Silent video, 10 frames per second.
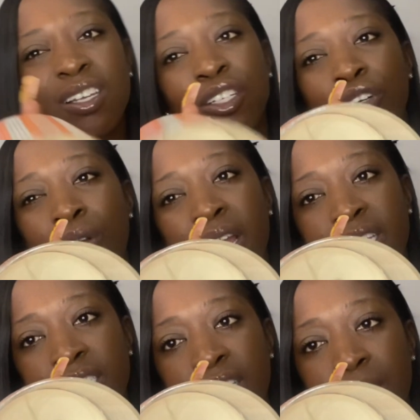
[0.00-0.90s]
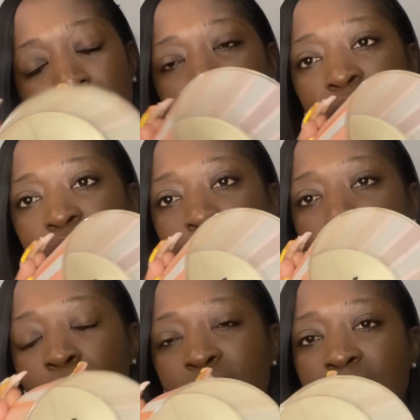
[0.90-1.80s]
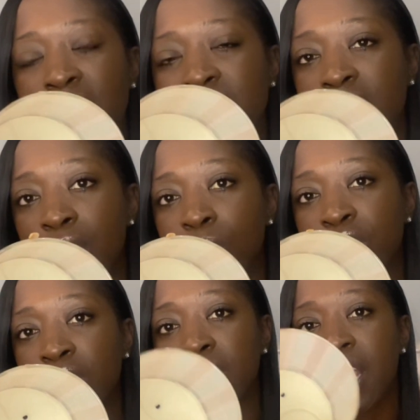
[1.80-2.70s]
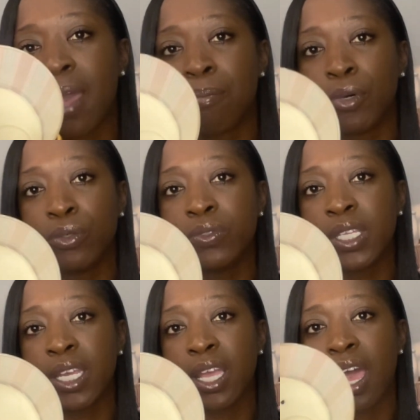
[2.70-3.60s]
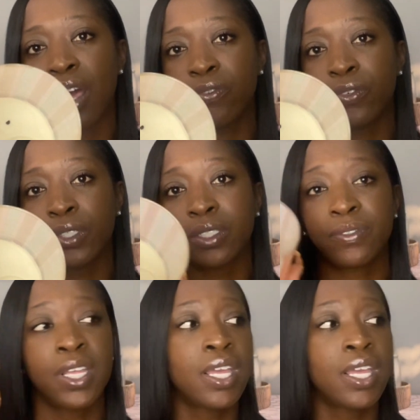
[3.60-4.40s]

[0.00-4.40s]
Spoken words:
a little crazy because once I extinguished it, I moved it off of